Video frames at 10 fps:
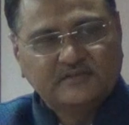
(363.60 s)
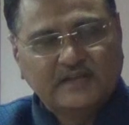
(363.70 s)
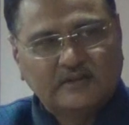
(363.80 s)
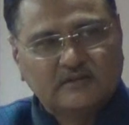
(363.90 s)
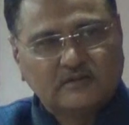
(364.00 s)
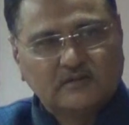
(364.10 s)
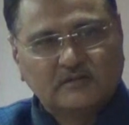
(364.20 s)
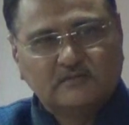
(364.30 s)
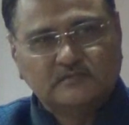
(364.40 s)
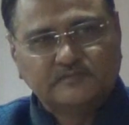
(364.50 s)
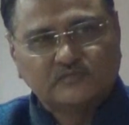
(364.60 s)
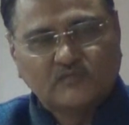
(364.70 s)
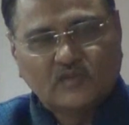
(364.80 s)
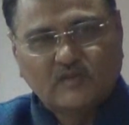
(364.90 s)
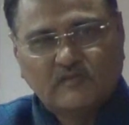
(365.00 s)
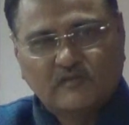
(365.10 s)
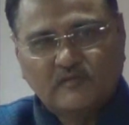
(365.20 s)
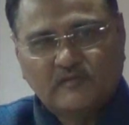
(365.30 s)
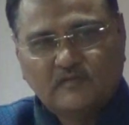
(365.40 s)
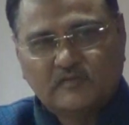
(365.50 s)
is that
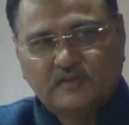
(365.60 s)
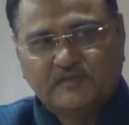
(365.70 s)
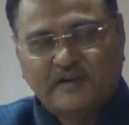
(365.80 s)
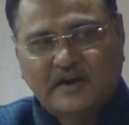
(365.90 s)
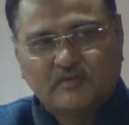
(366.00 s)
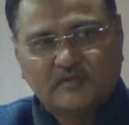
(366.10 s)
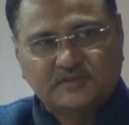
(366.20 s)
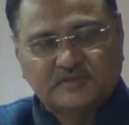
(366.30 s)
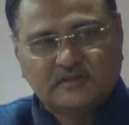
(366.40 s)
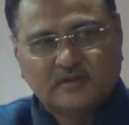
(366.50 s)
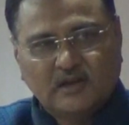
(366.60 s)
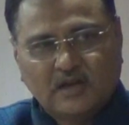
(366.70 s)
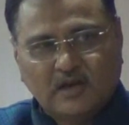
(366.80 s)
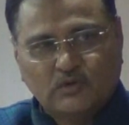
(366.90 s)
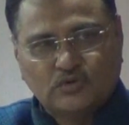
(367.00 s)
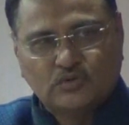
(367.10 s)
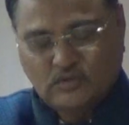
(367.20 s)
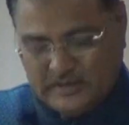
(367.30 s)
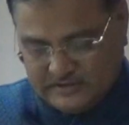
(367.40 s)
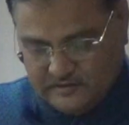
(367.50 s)
the farmers have
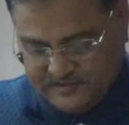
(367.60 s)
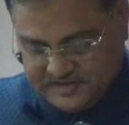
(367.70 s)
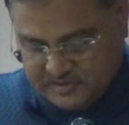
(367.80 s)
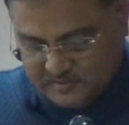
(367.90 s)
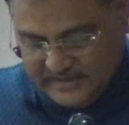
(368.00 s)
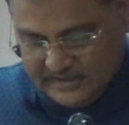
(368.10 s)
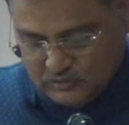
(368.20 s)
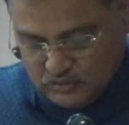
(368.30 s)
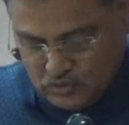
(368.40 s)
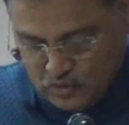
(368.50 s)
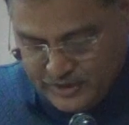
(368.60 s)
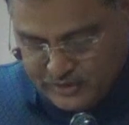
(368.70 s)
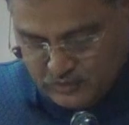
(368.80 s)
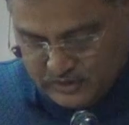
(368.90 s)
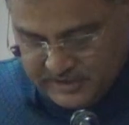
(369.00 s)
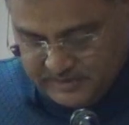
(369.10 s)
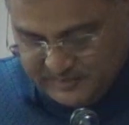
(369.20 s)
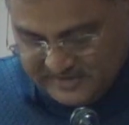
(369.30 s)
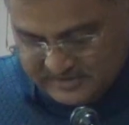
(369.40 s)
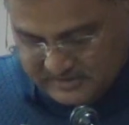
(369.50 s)
to, actually fishermen have to go into the
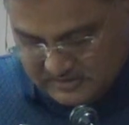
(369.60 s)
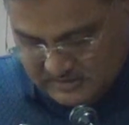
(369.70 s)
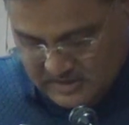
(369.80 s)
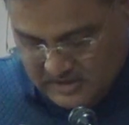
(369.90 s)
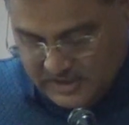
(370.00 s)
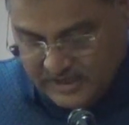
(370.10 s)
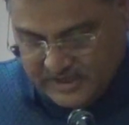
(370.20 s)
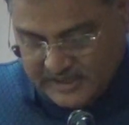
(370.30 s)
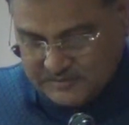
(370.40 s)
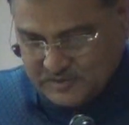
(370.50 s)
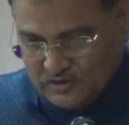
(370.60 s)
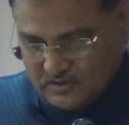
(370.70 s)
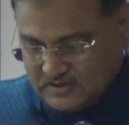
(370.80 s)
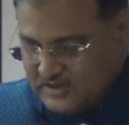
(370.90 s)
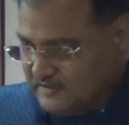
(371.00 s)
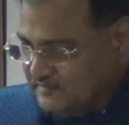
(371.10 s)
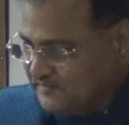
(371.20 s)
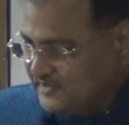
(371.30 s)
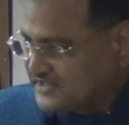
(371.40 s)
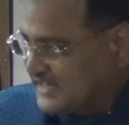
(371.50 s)
deepest areas because the
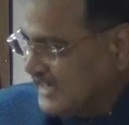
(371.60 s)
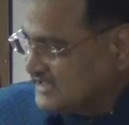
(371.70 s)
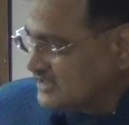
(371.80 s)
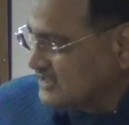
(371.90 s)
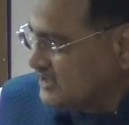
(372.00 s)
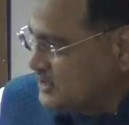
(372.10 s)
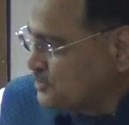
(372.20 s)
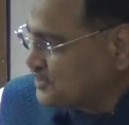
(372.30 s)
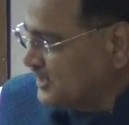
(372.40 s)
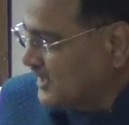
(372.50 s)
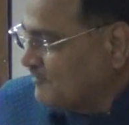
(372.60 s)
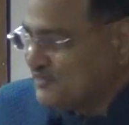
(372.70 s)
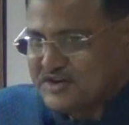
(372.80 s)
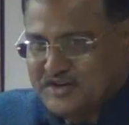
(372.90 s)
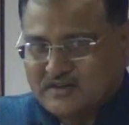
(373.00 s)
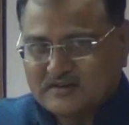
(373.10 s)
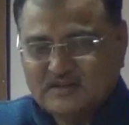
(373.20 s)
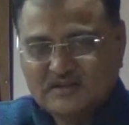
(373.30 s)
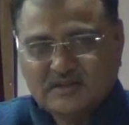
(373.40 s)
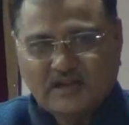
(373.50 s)
fish catch is reducing every year.
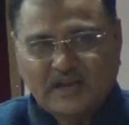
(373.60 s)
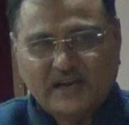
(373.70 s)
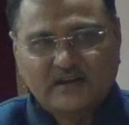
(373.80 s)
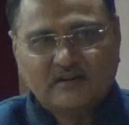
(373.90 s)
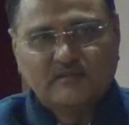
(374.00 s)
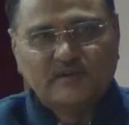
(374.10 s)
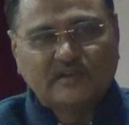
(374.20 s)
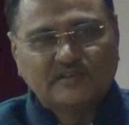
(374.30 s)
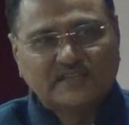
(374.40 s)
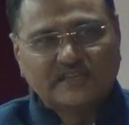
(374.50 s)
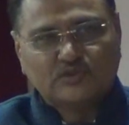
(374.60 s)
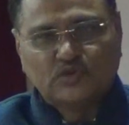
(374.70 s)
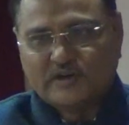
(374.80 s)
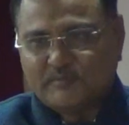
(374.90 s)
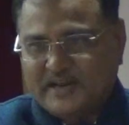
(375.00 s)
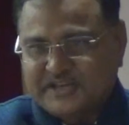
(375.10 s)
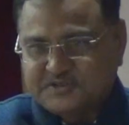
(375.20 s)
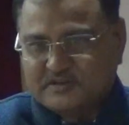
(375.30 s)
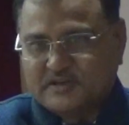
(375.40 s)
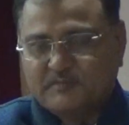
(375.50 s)
And because there is no
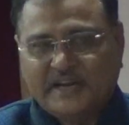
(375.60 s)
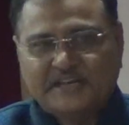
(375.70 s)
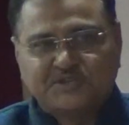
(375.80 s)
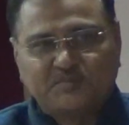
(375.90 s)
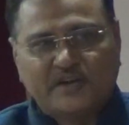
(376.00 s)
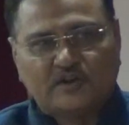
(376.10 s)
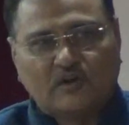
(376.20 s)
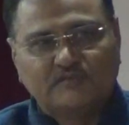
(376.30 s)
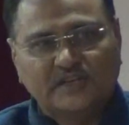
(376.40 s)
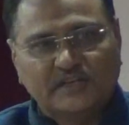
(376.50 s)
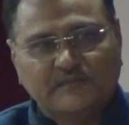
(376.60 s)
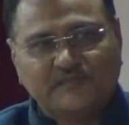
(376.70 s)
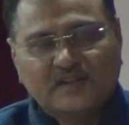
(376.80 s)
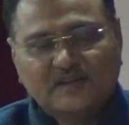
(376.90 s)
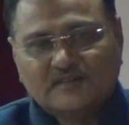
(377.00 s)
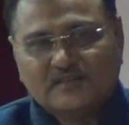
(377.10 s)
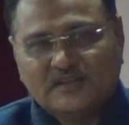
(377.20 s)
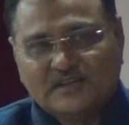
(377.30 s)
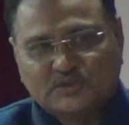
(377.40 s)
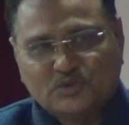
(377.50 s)
replenishment of the
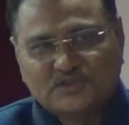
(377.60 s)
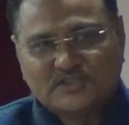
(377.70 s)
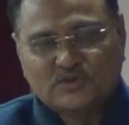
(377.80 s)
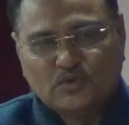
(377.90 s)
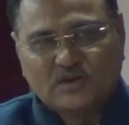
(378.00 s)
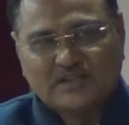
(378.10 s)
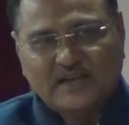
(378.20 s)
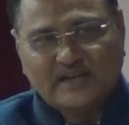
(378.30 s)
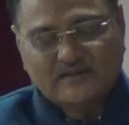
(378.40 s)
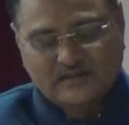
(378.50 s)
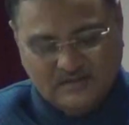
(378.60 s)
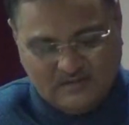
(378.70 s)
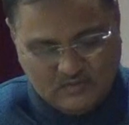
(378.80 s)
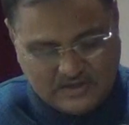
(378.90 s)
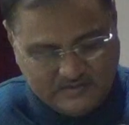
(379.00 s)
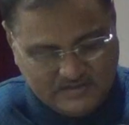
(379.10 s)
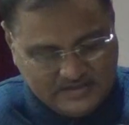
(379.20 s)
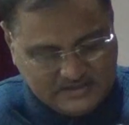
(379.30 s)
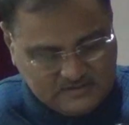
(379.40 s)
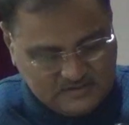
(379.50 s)
resources over there,
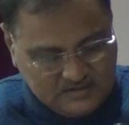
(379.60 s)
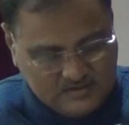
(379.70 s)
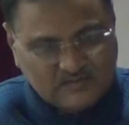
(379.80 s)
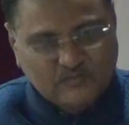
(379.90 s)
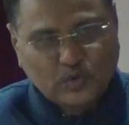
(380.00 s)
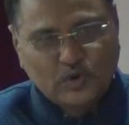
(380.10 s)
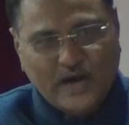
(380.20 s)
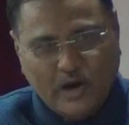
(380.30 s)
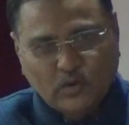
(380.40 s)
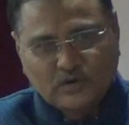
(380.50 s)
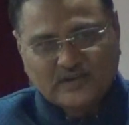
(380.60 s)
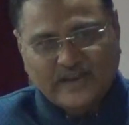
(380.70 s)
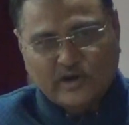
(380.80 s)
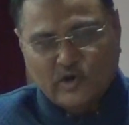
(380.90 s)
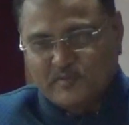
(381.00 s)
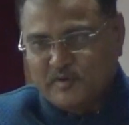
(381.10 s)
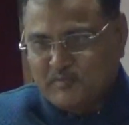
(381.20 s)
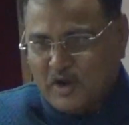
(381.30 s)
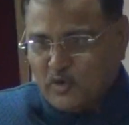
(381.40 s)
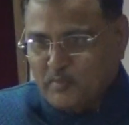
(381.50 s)
whatever is pulled out cannot be
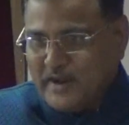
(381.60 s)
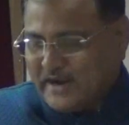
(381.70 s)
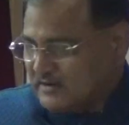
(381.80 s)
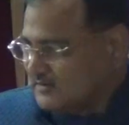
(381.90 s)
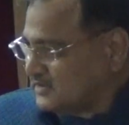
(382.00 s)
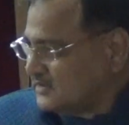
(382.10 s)
plowed back